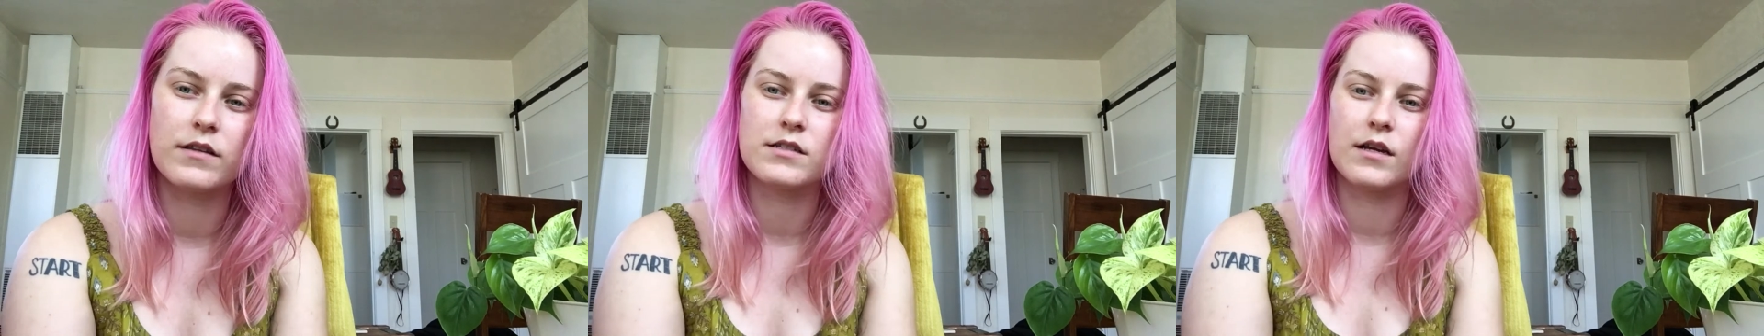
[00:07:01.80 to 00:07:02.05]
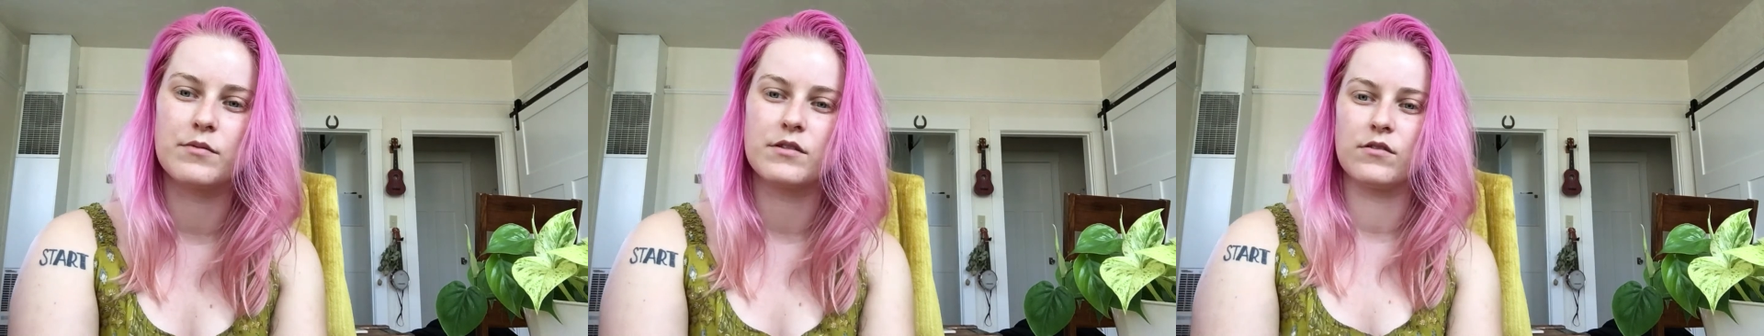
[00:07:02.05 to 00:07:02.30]
The
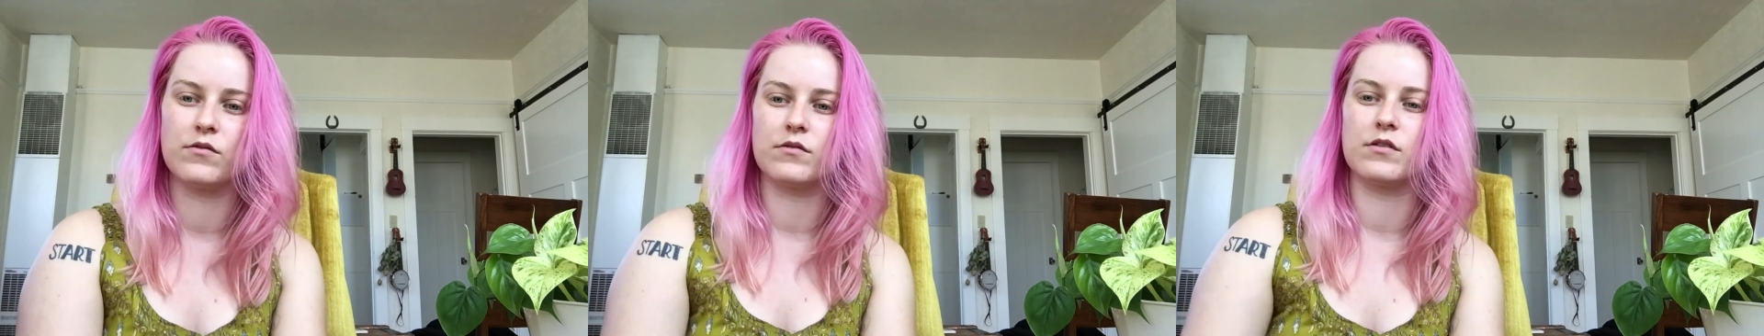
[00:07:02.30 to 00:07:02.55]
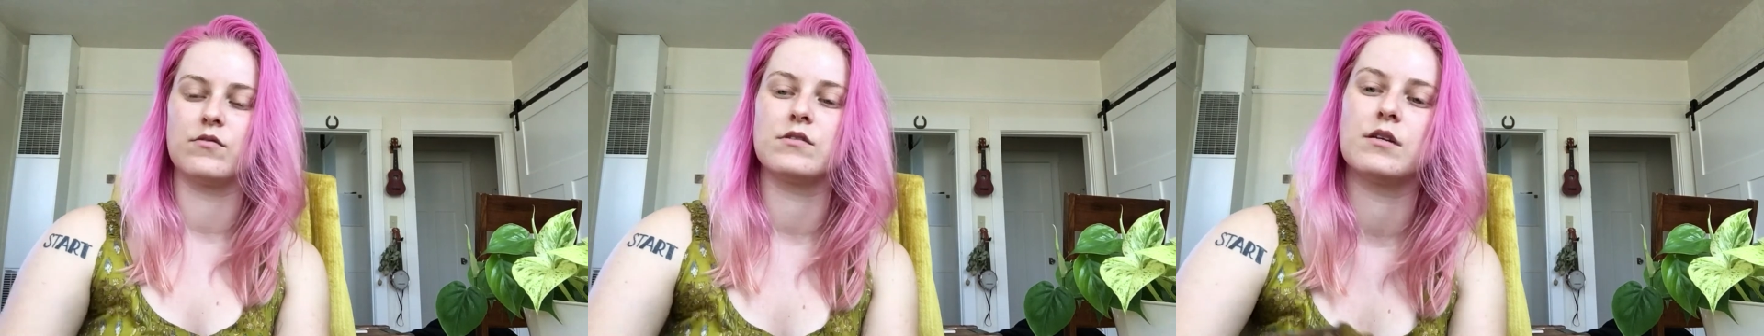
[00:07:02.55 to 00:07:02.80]
steps
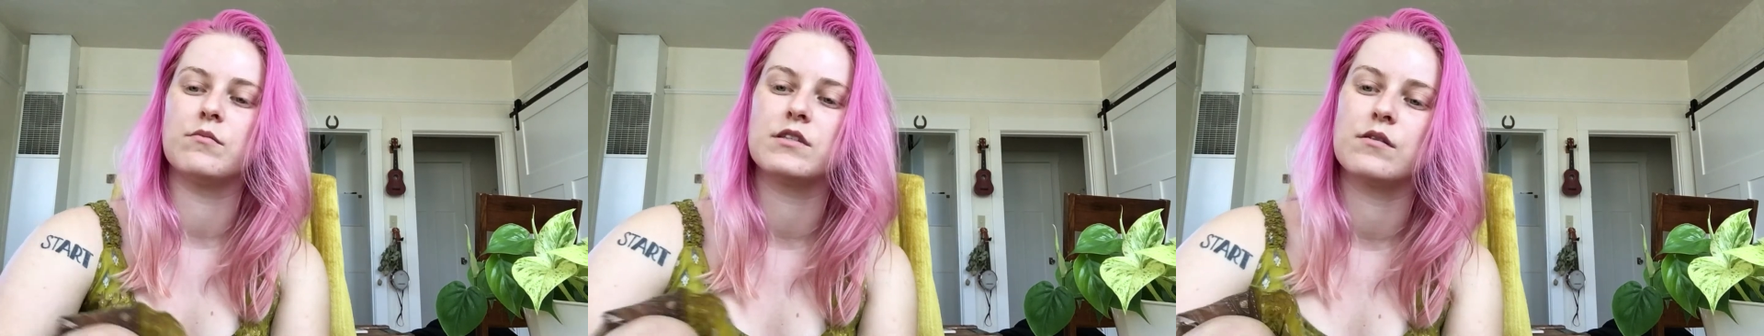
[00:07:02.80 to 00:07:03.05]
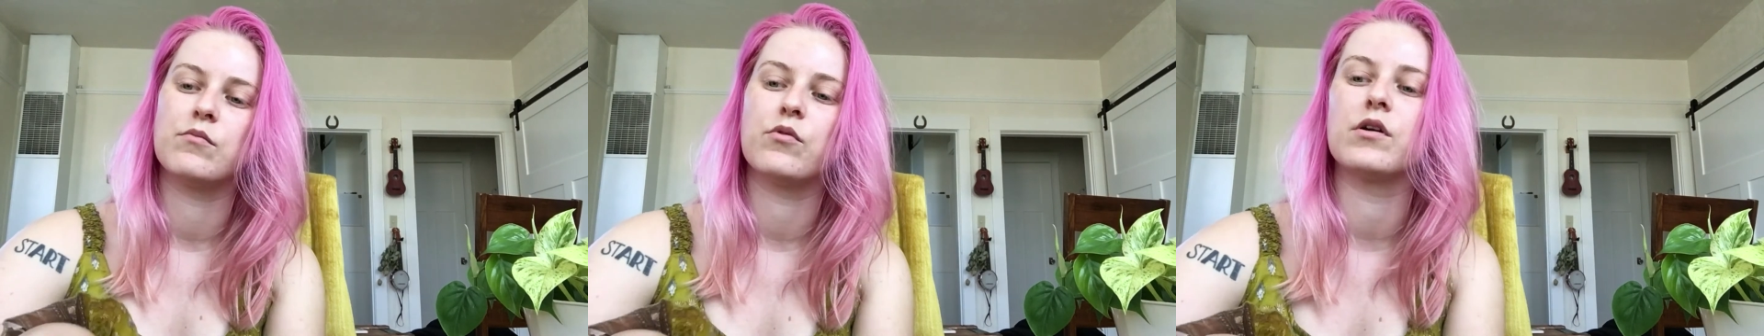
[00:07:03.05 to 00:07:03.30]
don't seem as
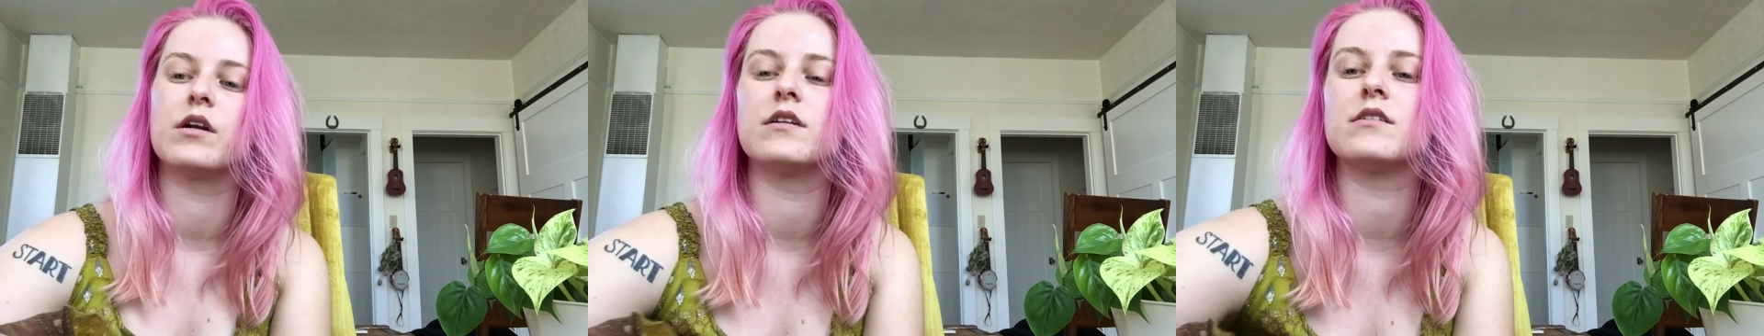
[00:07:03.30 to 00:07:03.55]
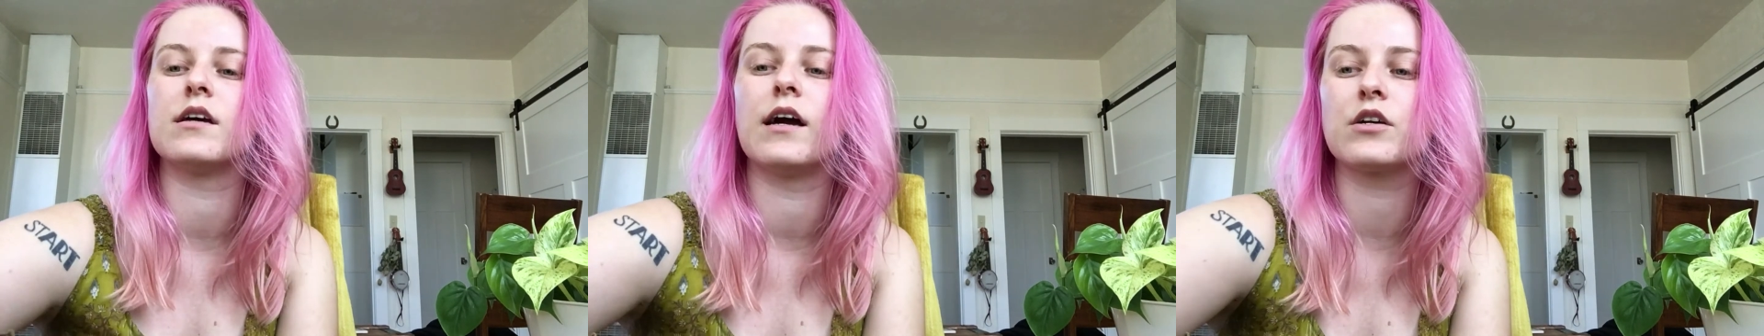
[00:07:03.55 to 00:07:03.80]
important
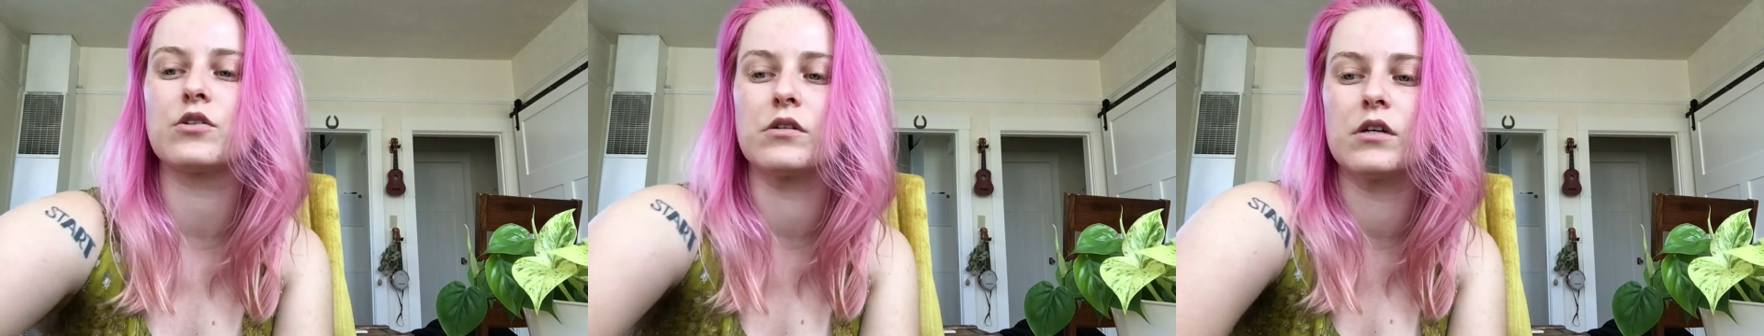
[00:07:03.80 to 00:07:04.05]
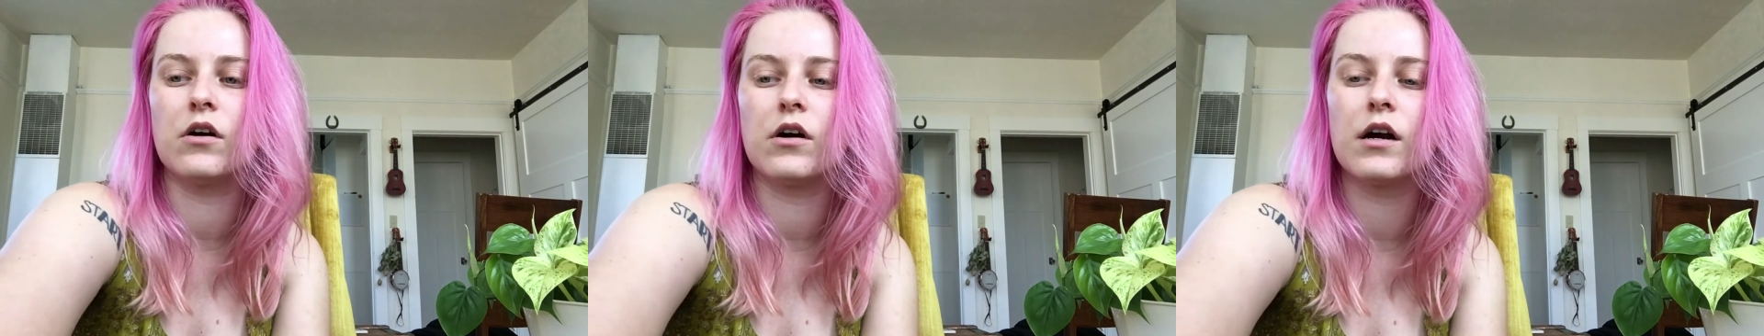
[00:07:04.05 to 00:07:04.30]
as they
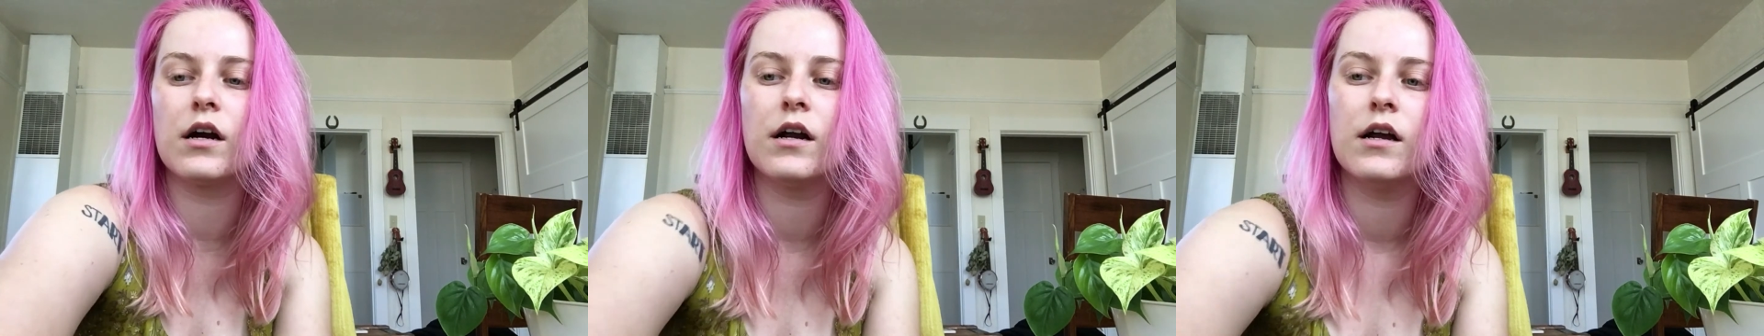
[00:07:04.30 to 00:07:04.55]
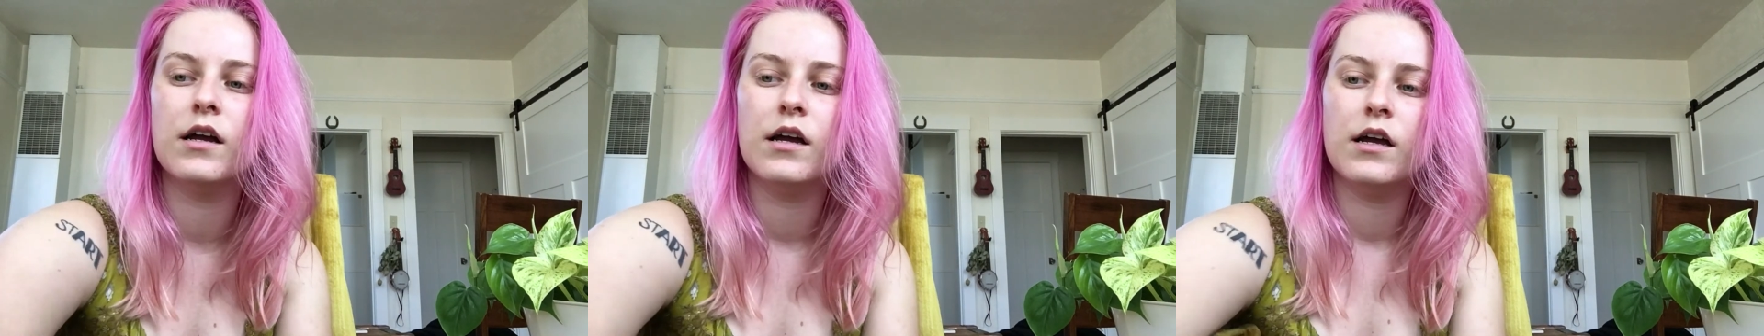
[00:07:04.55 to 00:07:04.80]
actually are.
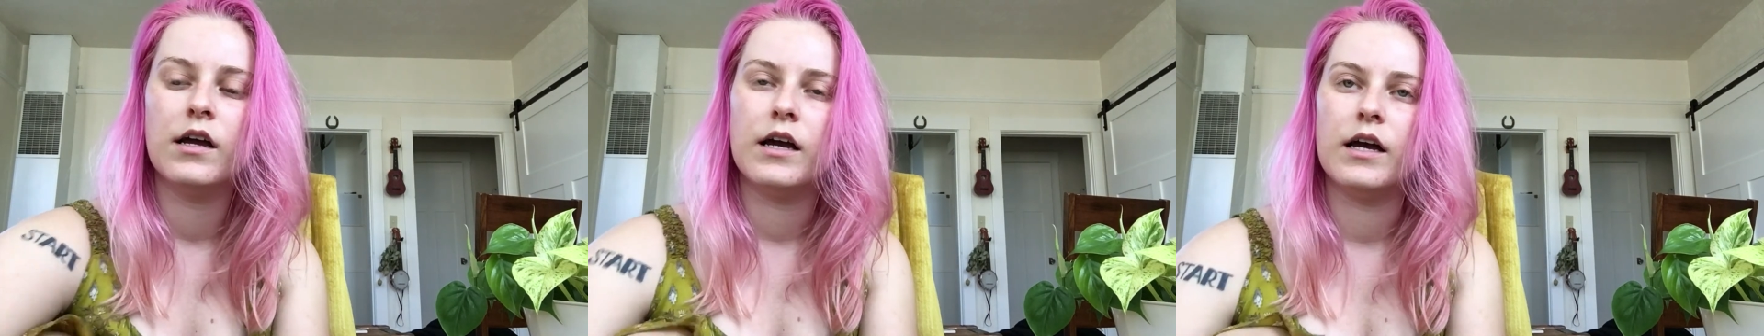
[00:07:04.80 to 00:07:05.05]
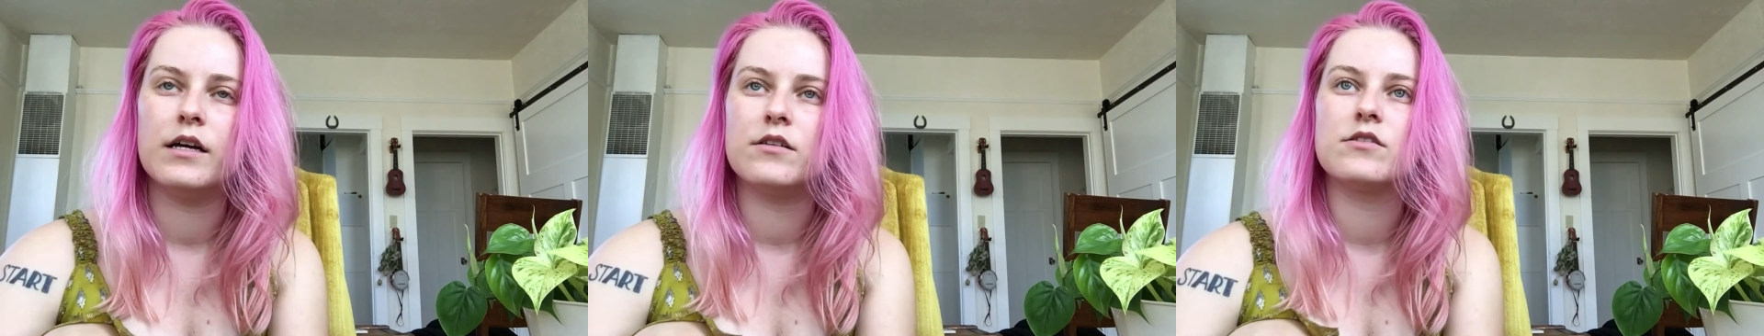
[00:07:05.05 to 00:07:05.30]

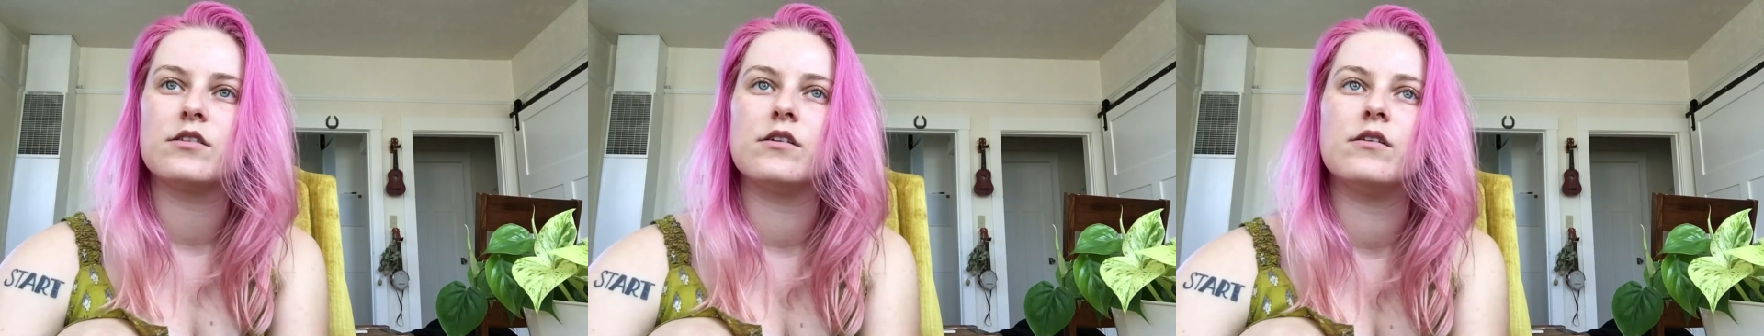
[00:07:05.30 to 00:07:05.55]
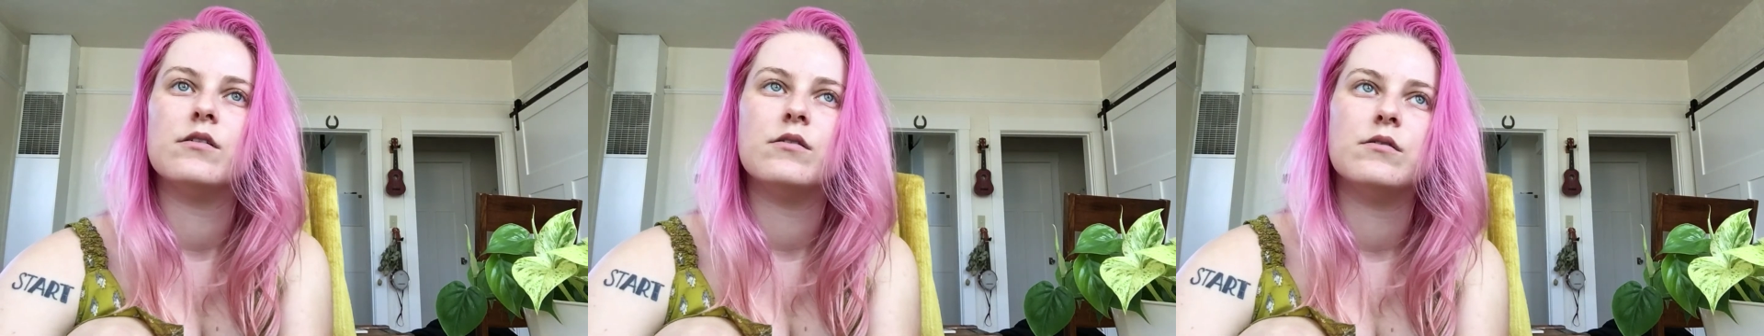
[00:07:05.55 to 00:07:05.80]
And
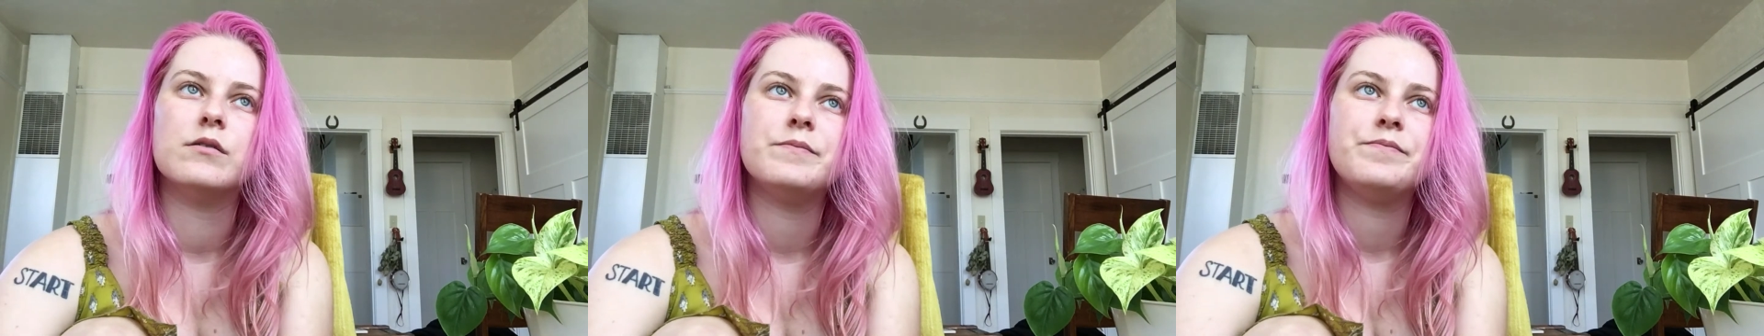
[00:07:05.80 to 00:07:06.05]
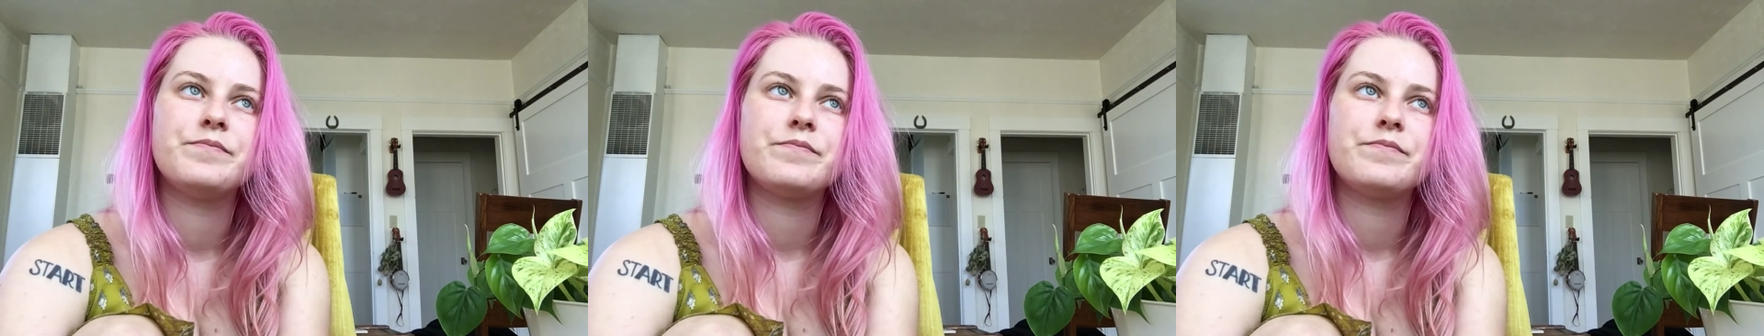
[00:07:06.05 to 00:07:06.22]
so